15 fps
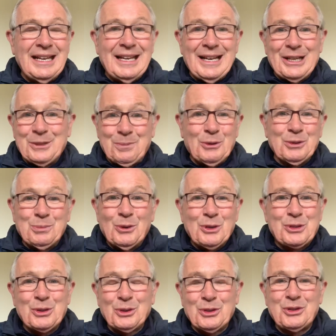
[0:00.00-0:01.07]
I suppose, more
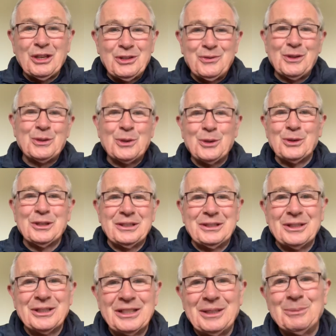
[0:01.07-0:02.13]
successful hurling
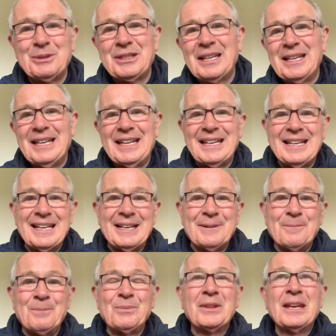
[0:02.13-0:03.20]
times.
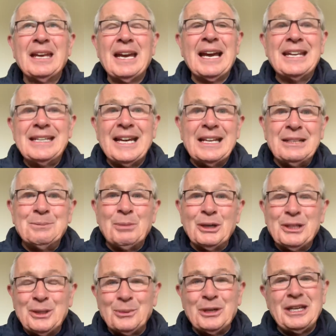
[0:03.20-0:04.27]
And by
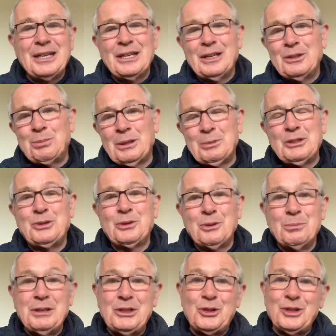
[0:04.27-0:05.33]
the way, I probably should have
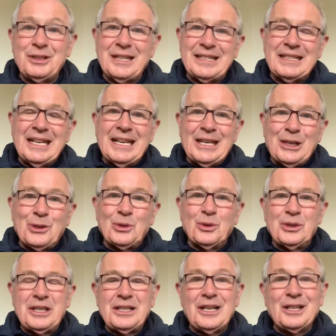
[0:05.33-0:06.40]
mentioned that
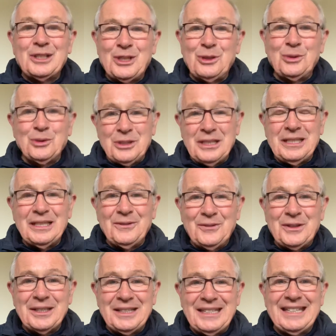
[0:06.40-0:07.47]
he continued to give
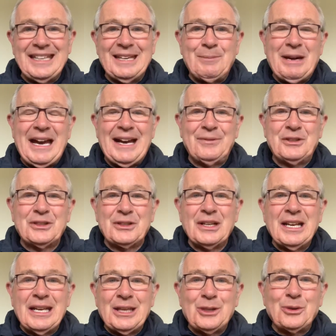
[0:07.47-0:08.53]
to the game after
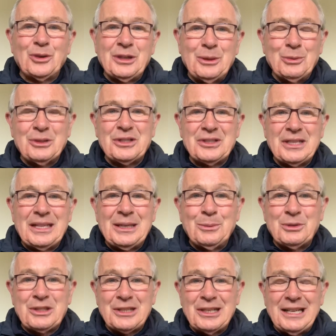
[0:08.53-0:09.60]
he
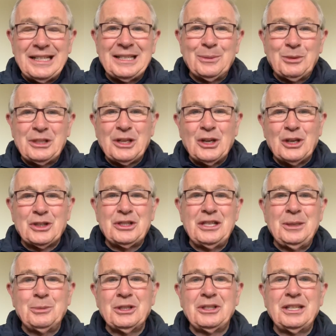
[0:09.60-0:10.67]
was selected with Cork
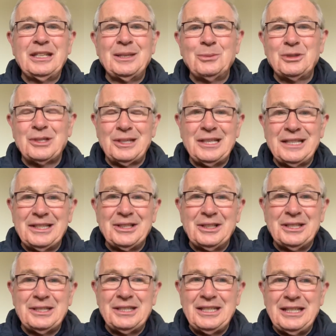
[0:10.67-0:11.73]
teams. I think he was selected in the
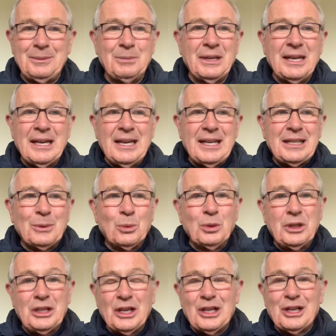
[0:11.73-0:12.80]
team that won
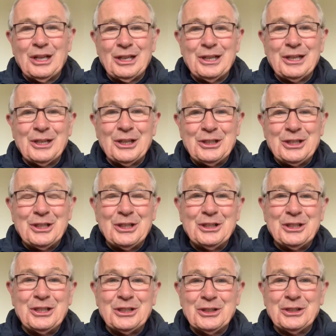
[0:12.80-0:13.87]
the All-Ireland in
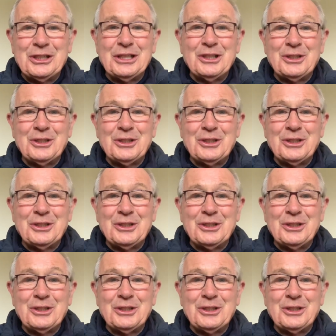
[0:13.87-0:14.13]
1999